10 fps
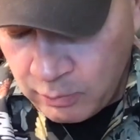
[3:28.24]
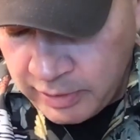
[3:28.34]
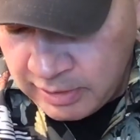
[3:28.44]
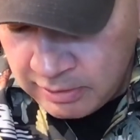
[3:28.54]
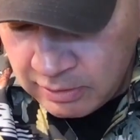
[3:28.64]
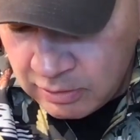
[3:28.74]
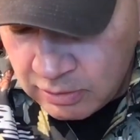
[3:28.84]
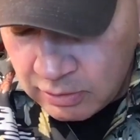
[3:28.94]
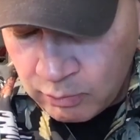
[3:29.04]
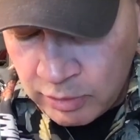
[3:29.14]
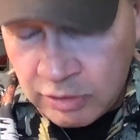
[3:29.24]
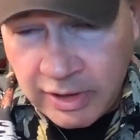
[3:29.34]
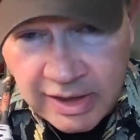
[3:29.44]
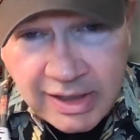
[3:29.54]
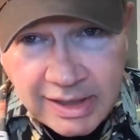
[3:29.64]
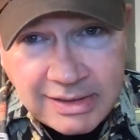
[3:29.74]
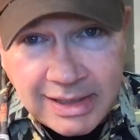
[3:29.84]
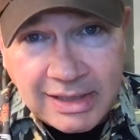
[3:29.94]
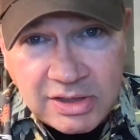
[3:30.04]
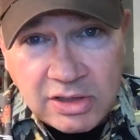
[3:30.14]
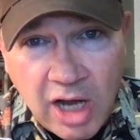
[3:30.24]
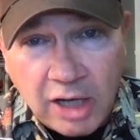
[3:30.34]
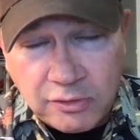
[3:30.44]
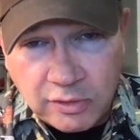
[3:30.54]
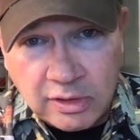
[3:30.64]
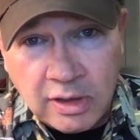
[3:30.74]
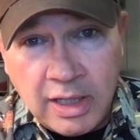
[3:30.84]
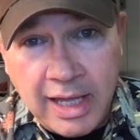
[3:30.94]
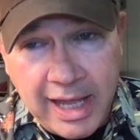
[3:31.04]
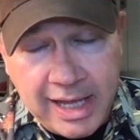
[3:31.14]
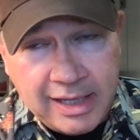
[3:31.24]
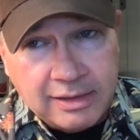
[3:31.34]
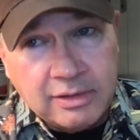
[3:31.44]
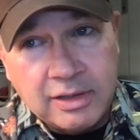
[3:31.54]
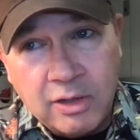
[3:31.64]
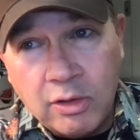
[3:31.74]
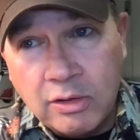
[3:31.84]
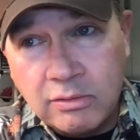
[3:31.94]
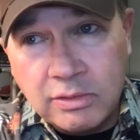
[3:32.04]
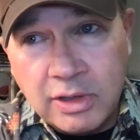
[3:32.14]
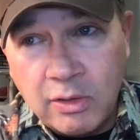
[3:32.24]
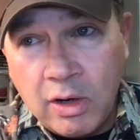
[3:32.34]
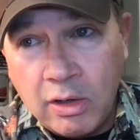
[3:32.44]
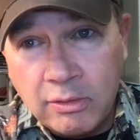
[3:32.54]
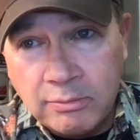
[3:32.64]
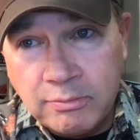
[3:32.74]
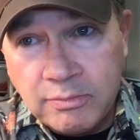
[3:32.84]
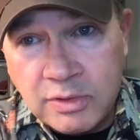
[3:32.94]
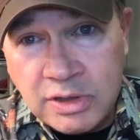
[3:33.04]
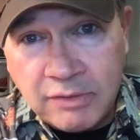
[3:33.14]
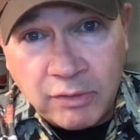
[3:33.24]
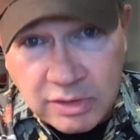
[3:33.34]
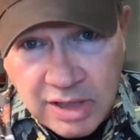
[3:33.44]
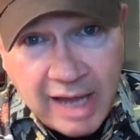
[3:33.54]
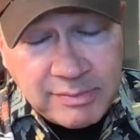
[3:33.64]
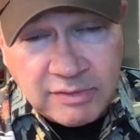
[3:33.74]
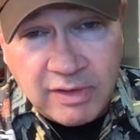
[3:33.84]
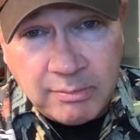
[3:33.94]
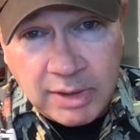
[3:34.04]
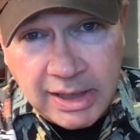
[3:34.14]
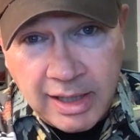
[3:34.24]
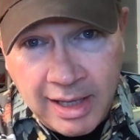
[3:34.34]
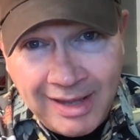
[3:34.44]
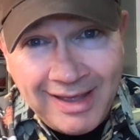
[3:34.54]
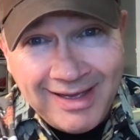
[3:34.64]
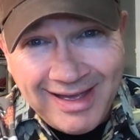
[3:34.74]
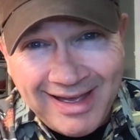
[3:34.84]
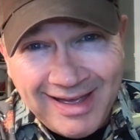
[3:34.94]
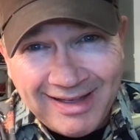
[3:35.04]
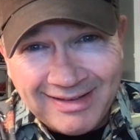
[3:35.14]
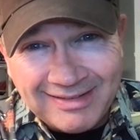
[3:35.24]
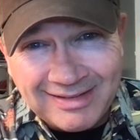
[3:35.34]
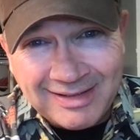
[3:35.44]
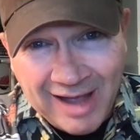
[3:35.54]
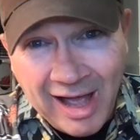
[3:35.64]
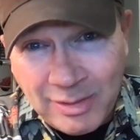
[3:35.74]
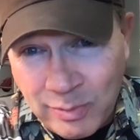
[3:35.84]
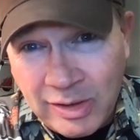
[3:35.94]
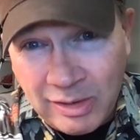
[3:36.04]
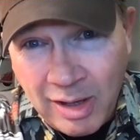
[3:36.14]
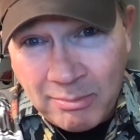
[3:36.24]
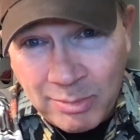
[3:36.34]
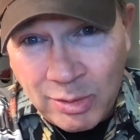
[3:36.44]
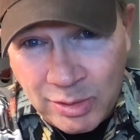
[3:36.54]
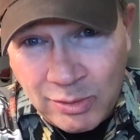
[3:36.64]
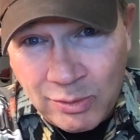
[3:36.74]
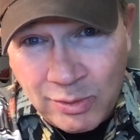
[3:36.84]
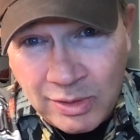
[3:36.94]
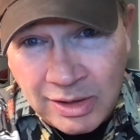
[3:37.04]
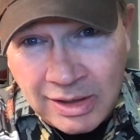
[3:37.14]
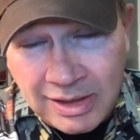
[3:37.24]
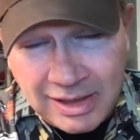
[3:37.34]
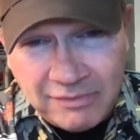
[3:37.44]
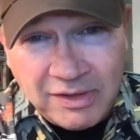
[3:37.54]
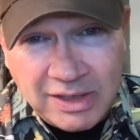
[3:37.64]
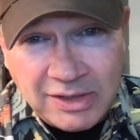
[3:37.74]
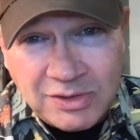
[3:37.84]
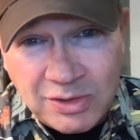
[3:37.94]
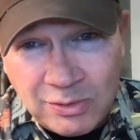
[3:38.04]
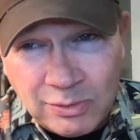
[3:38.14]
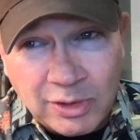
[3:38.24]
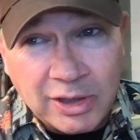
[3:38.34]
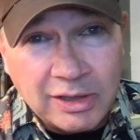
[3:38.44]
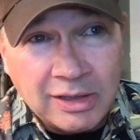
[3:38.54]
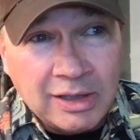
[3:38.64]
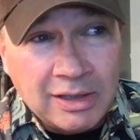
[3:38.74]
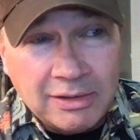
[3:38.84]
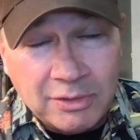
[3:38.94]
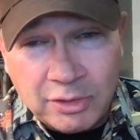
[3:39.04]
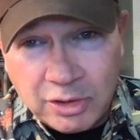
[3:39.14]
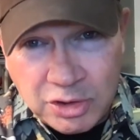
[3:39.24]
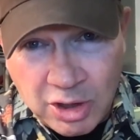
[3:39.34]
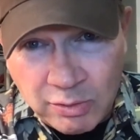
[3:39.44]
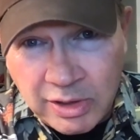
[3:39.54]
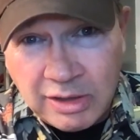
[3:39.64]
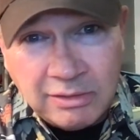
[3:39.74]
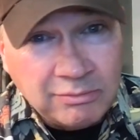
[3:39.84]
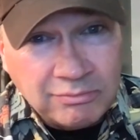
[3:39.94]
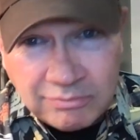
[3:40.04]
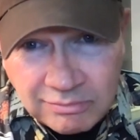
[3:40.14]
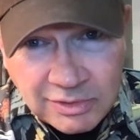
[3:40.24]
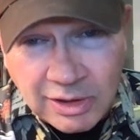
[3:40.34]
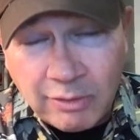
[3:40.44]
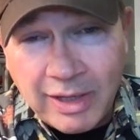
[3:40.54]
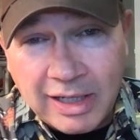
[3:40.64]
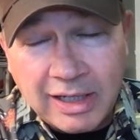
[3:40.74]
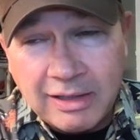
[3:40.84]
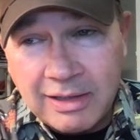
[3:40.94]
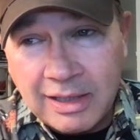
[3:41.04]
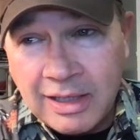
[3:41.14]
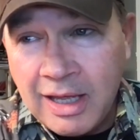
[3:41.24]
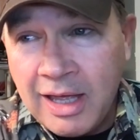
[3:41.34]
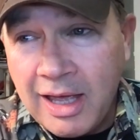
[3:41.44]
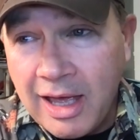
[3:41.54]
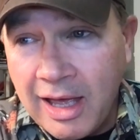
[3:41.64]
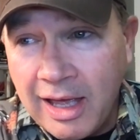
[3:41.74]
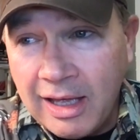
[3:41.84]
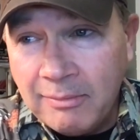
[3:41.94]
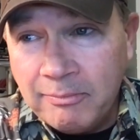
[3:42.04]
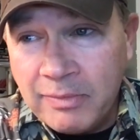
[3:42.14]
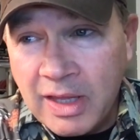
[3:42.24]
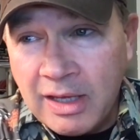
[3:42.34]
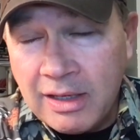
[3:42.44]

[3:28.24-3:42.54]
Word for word: when when you it, it's it's a doctrine, and there are there are different types of humbling. Uh, God will humble you if He needs to. Look at look at Jonah, you know that kind of thing. Um,